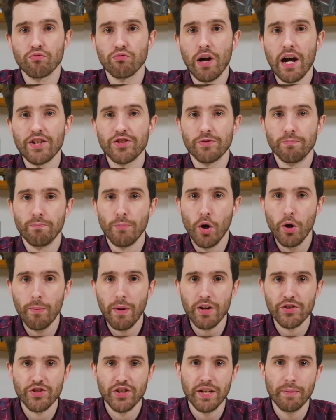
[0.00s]
Ryzen
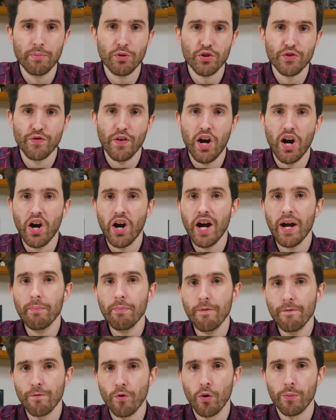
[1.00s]
mobile CPUs for higher
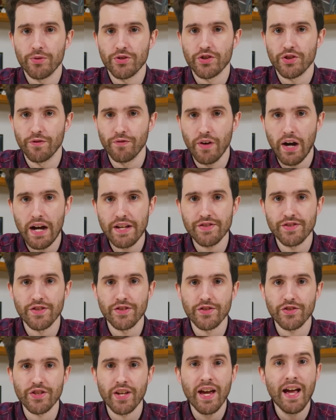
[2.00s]
performance
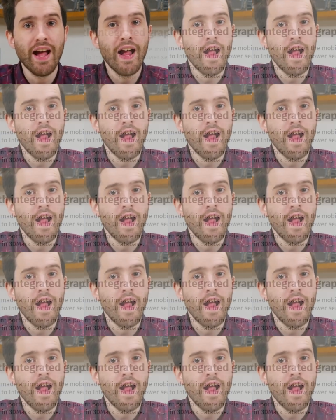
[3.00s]
devices.